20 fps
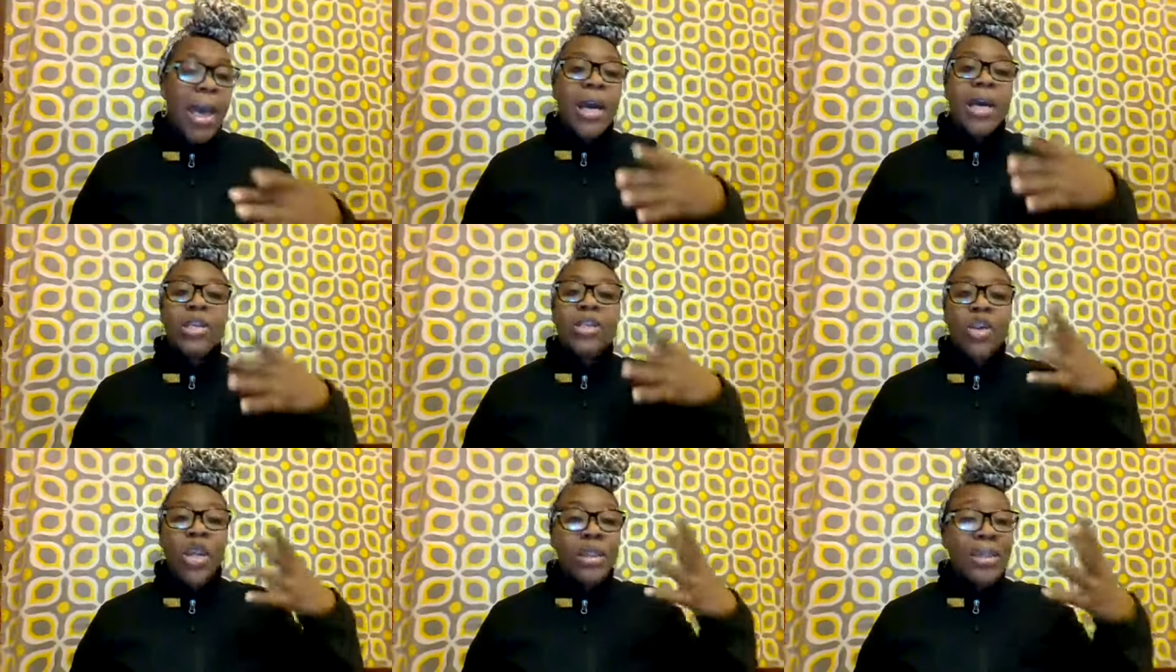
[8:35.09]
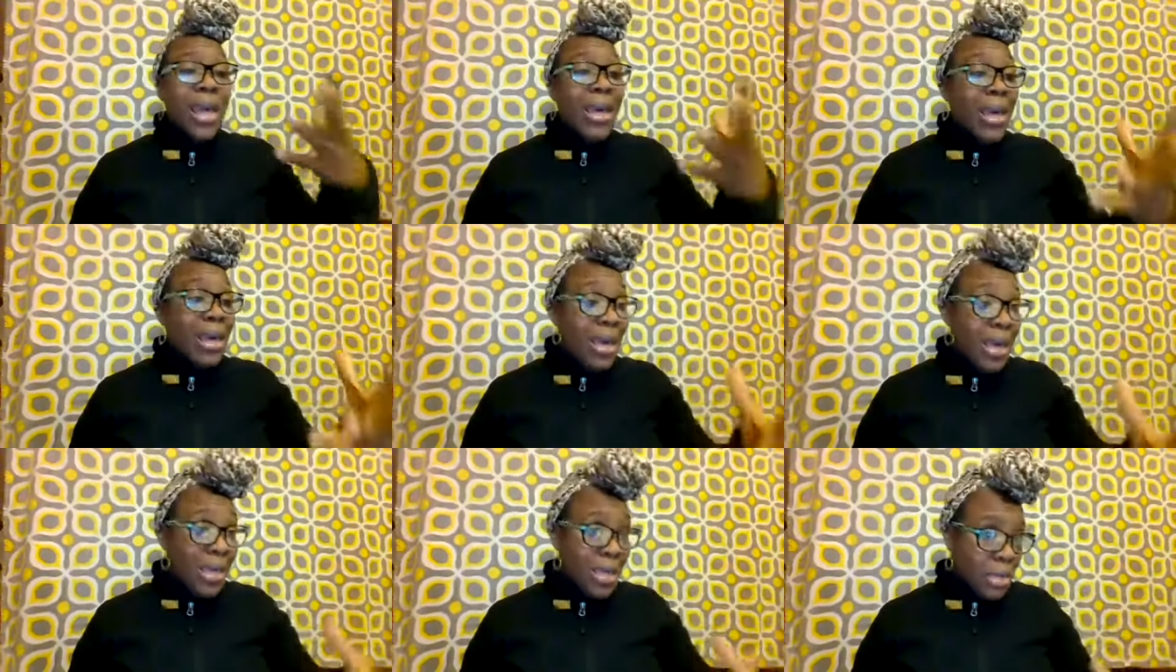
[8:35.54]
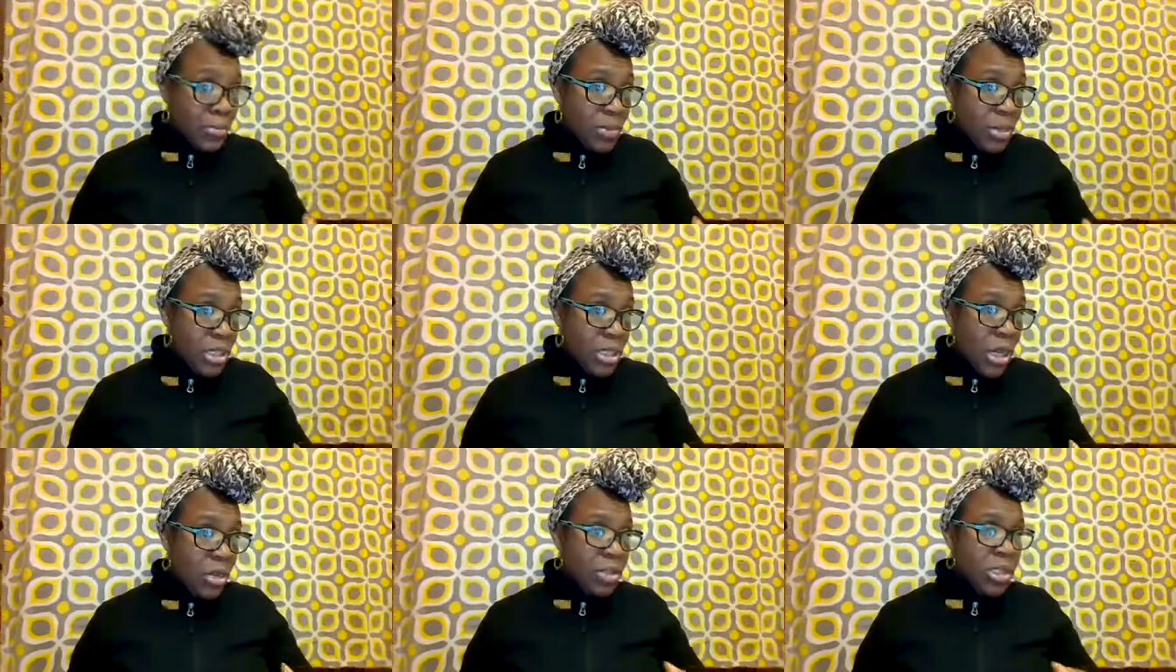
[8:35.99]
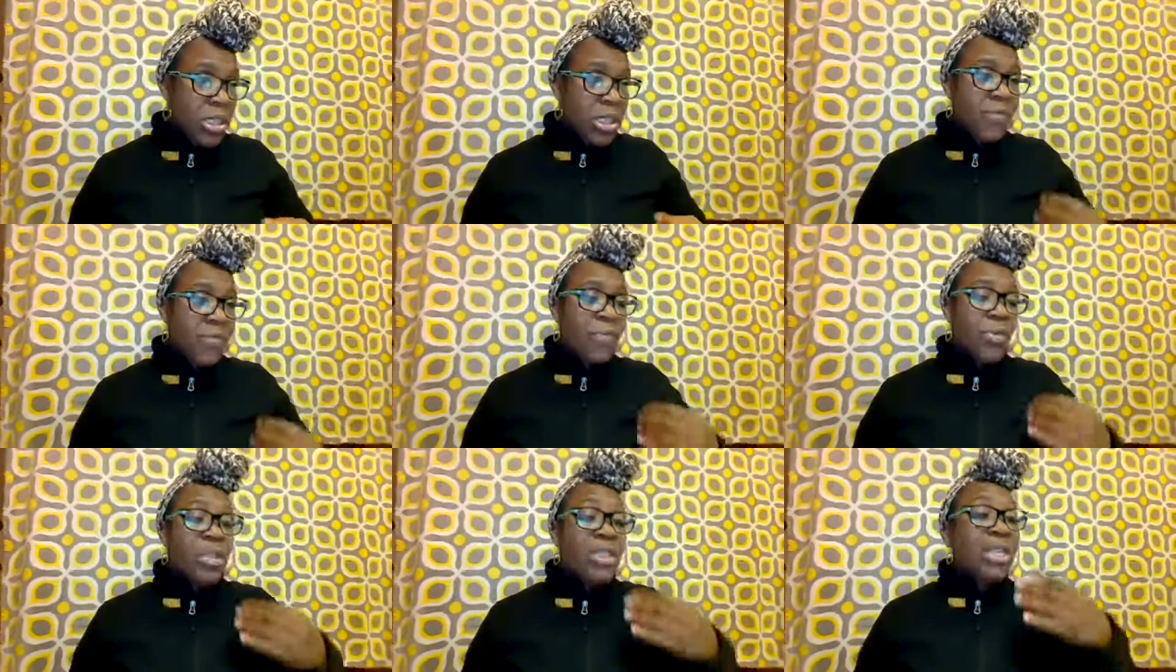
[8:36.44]
so that they can get them their
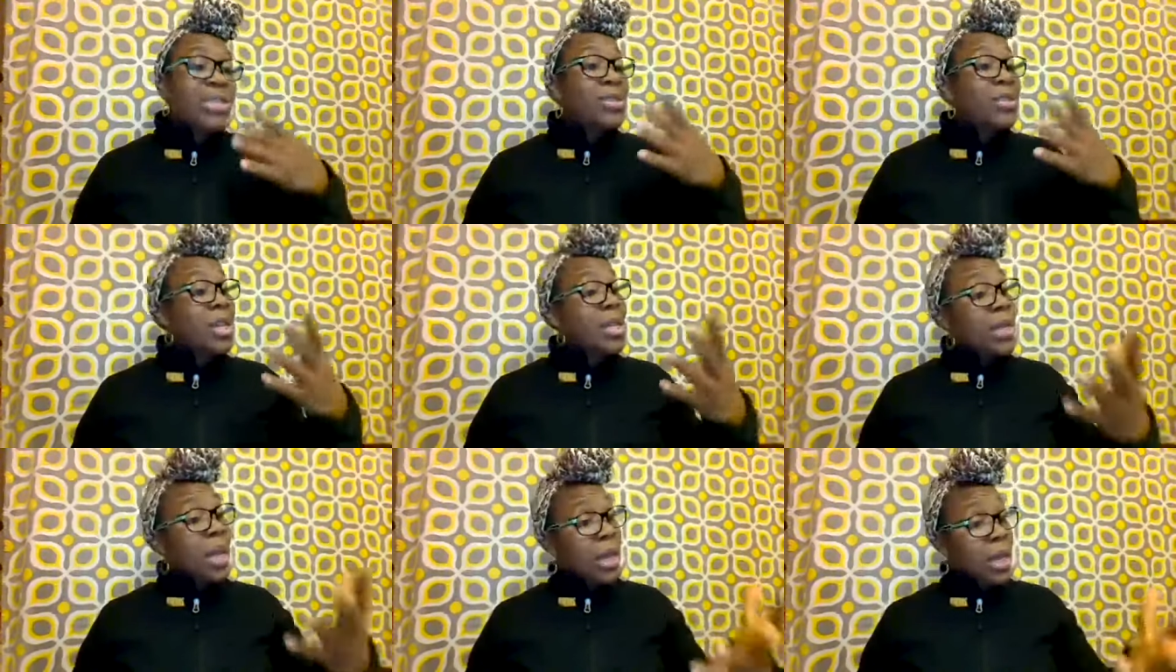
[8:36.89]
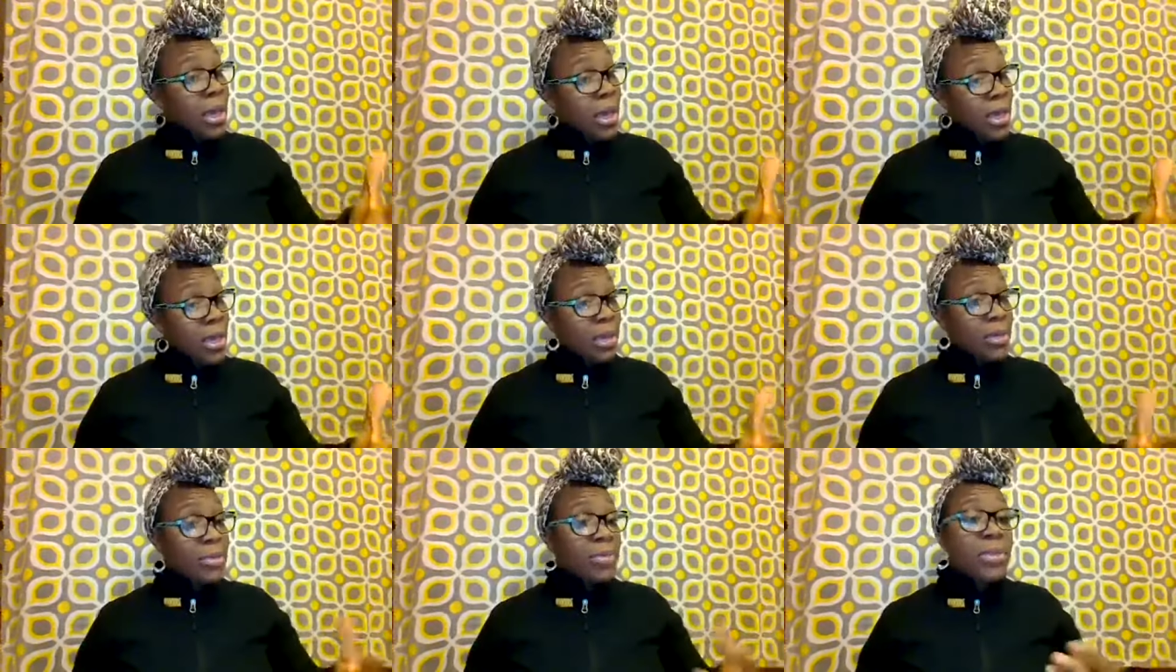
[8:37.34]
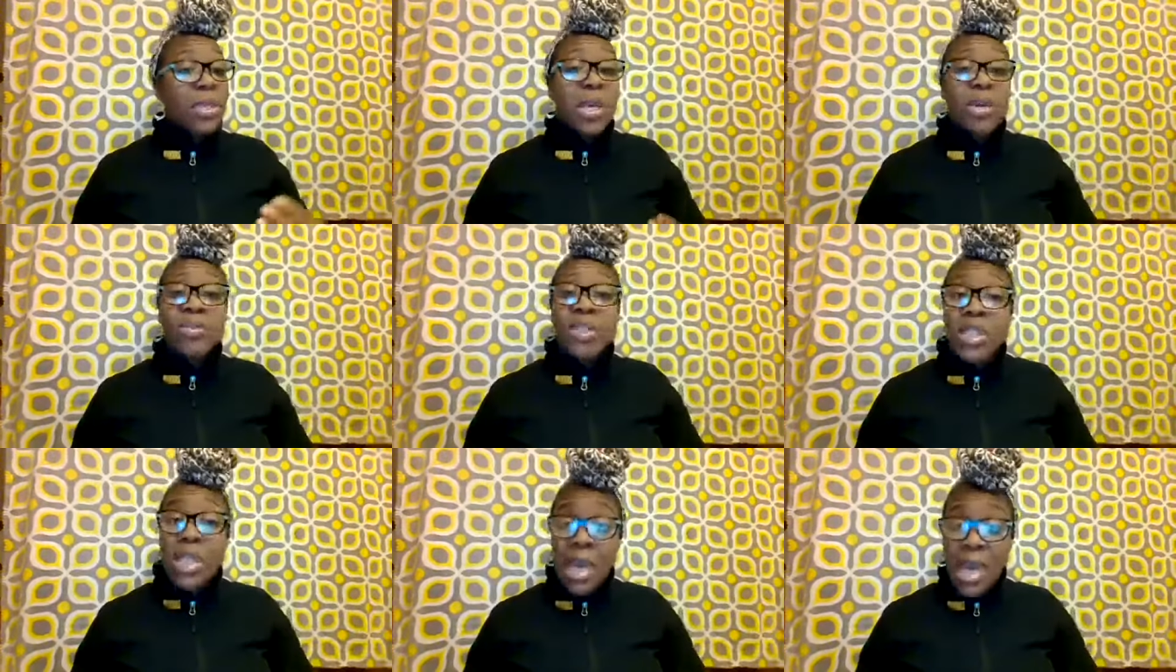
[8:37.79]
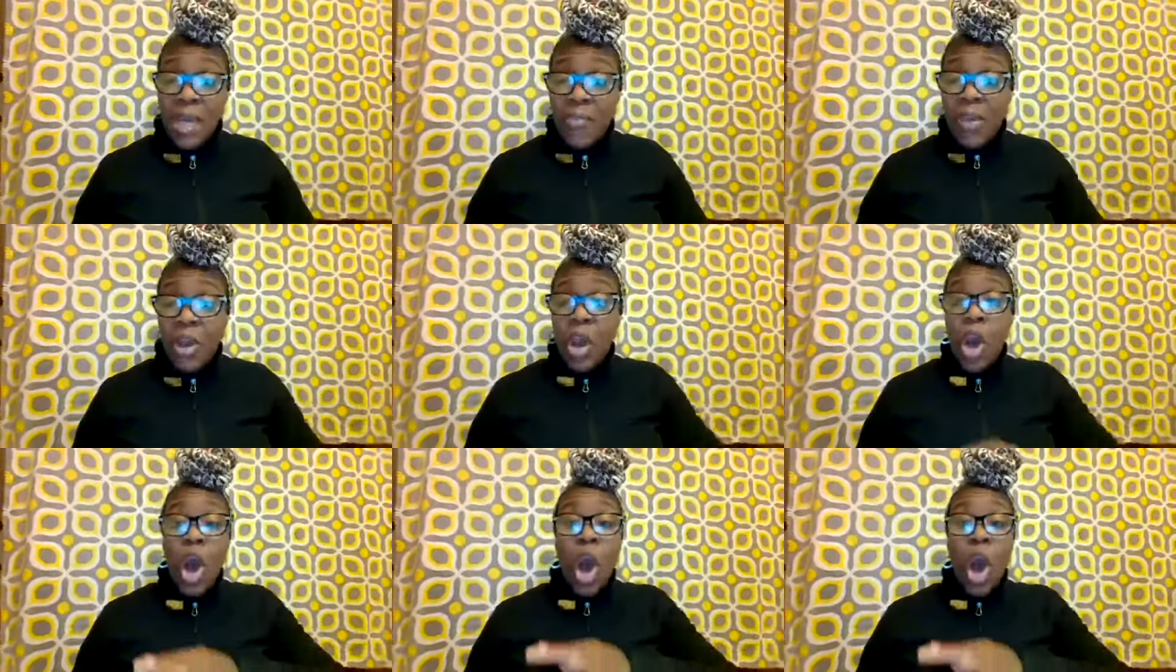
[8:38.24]
deliverance and so that they can get themselves to heaven.